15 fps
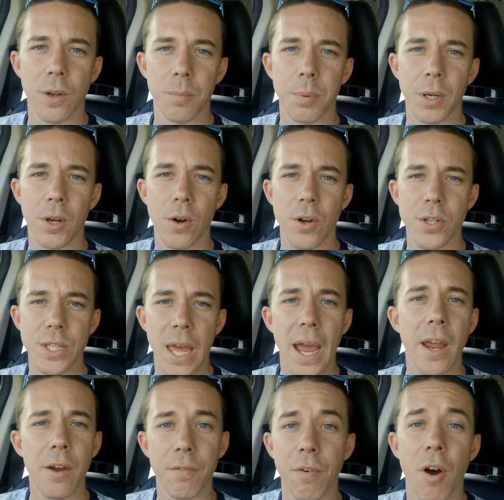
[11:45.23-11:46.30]
it because the
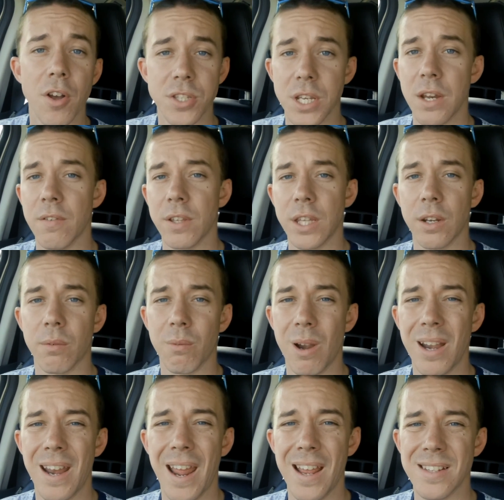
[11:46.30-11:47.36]
AFRs and everything
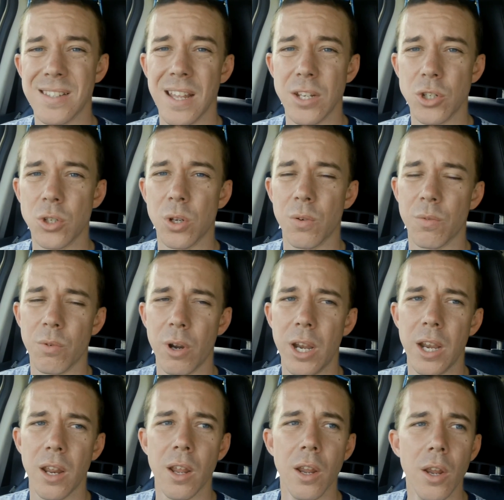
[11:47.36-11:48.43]
read as they should have
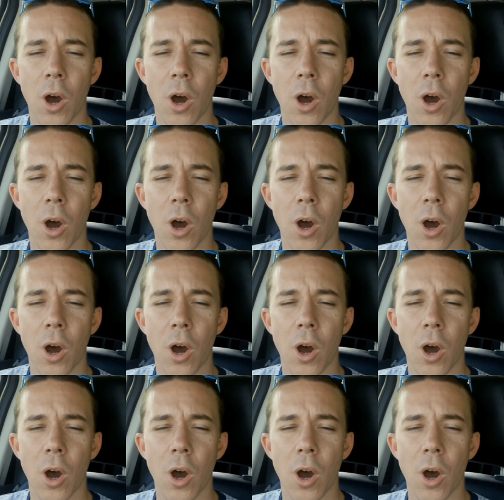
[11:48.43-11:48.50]
read.